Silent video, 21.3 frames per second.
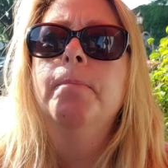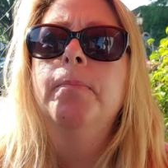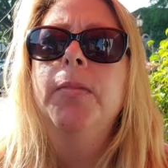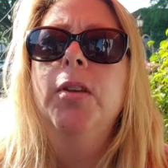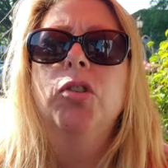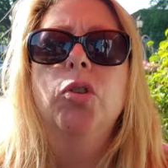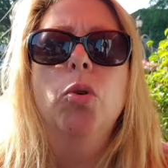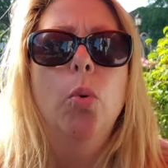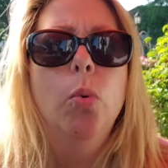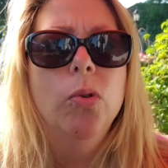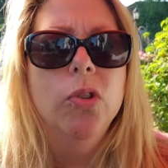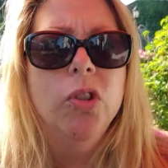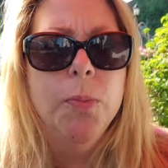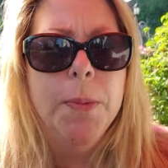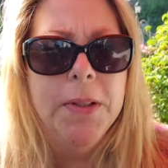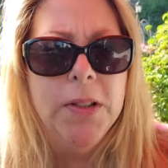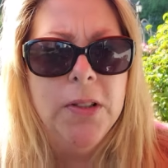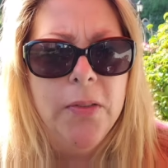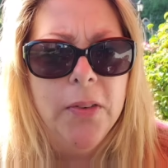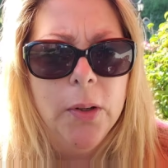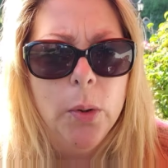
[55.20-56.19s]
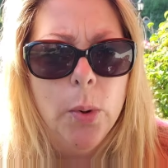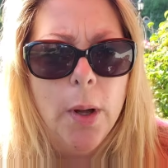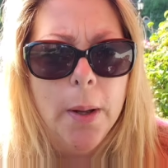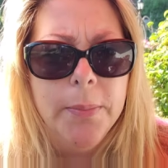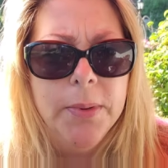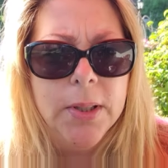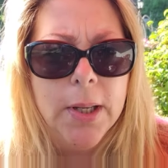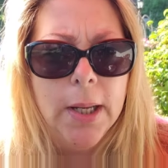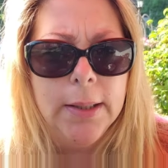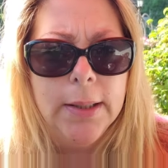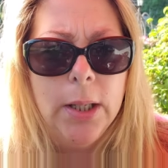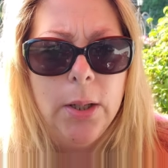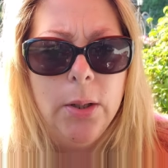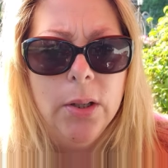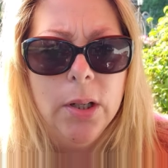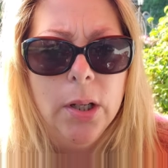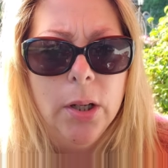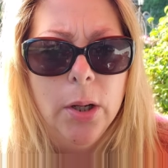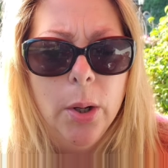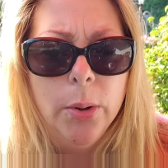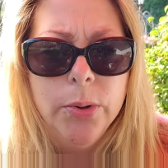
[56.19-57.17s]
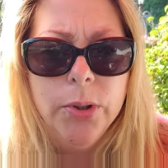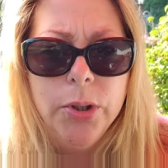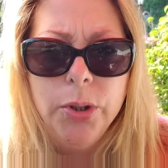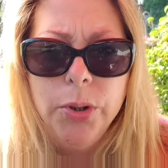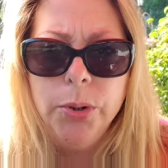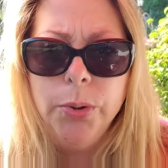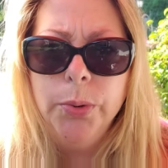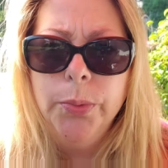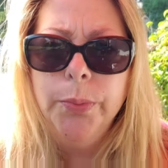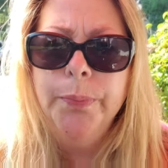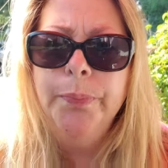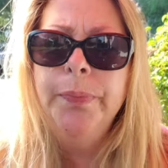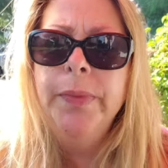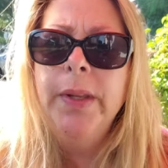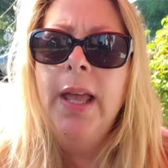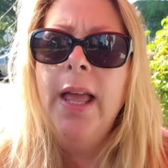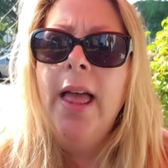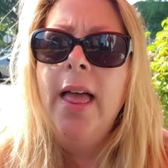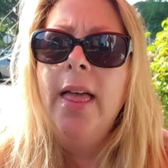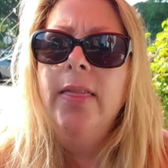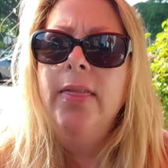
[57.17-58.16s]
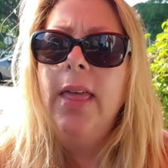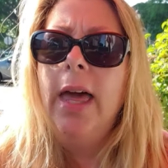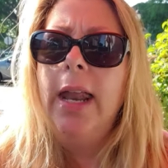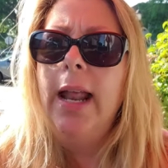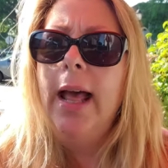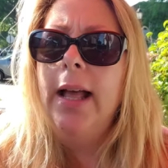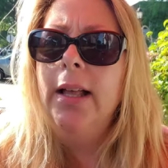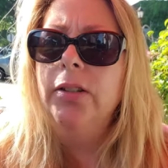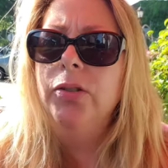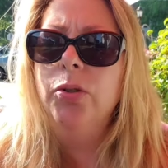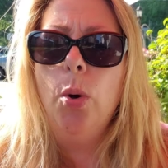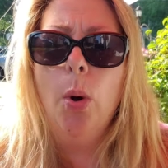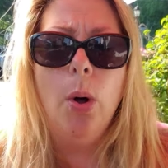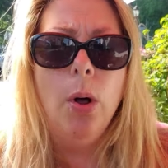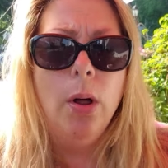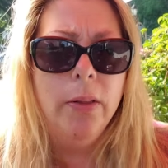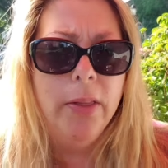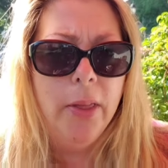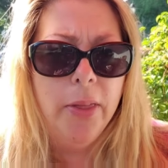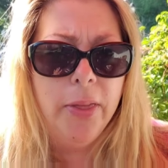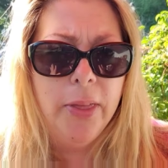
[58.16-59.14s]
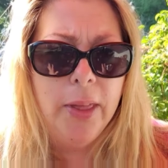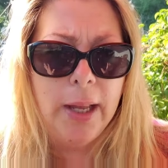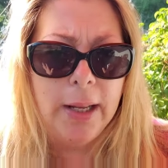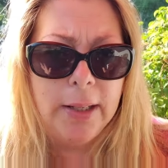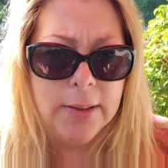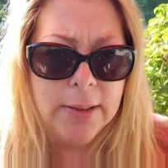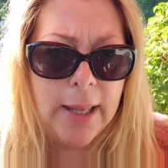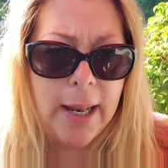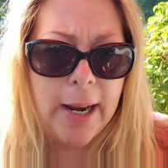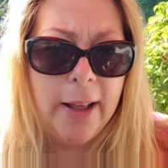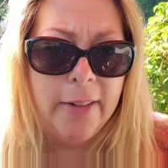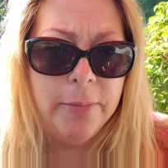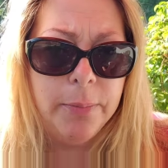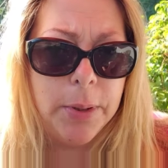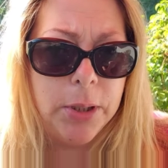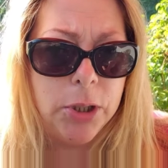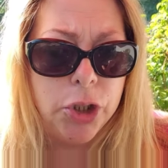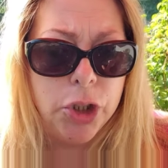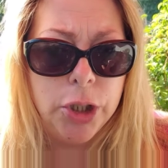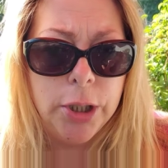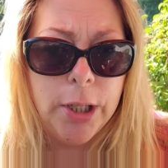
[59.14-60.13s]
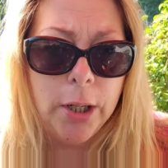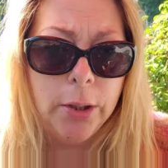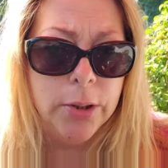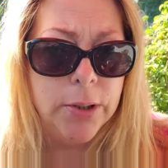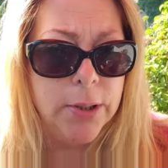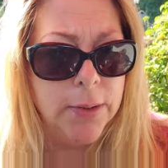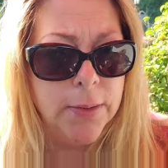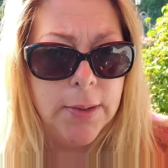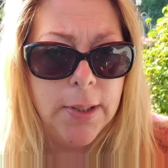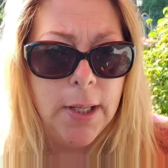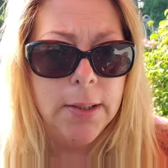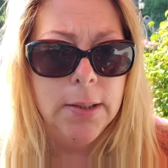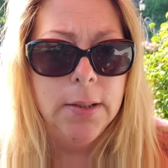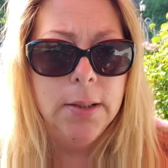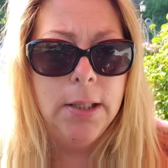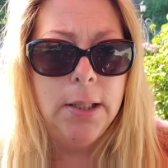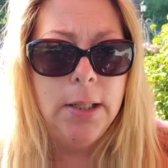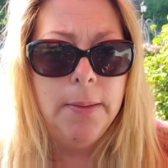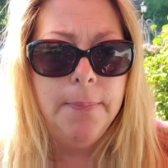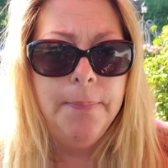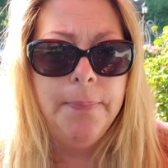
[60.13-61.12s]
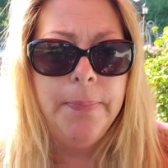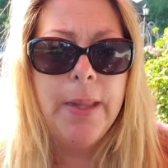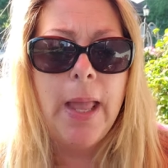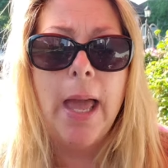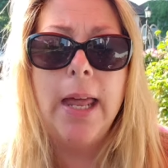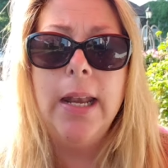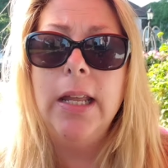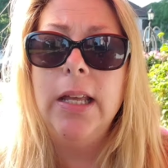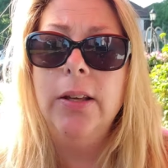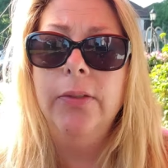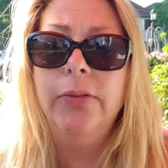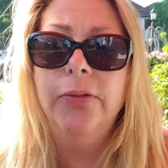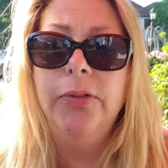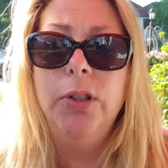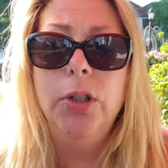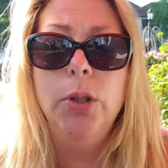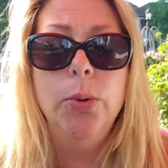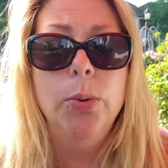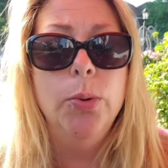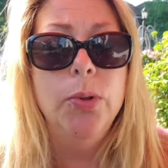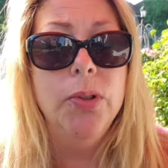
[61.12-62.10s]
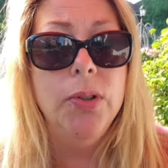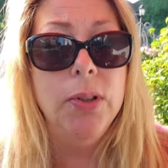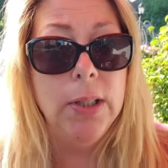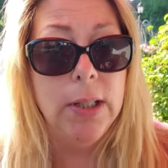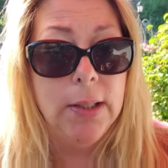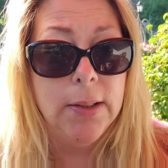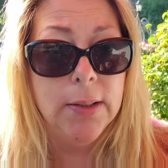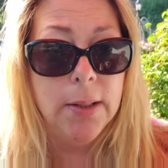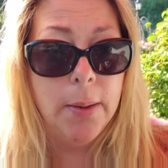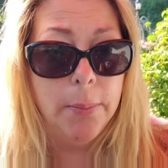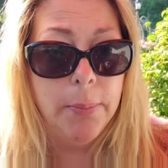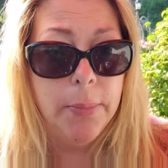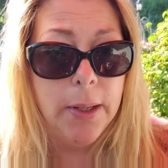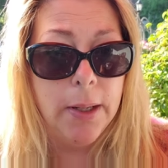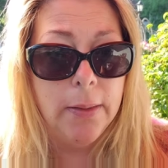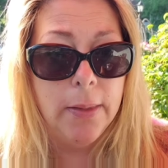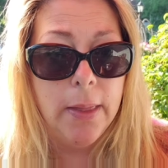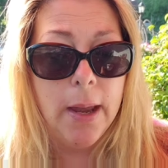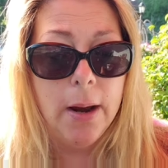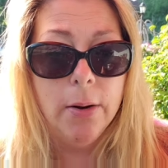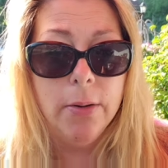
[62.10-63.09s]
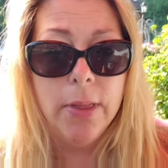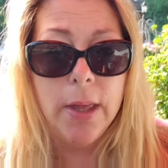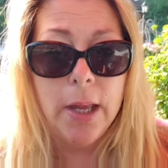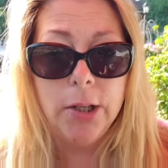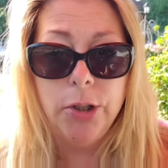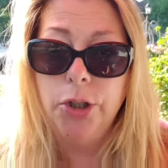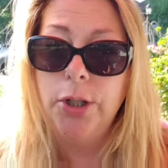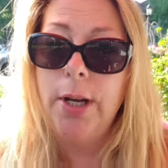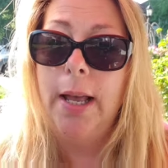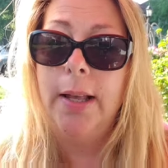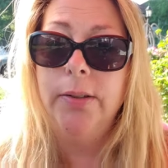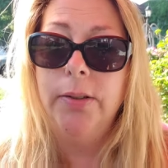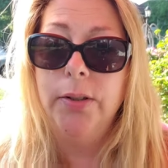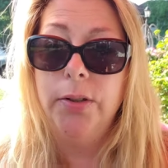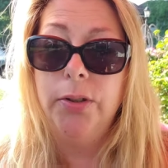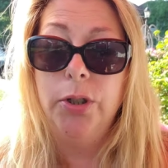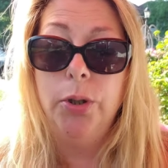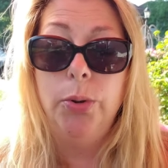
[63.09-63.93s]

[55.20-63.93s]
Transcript: There's a specific website that you can go to that has all the things that have been shared to Scentsy. And if you see something there that jazzes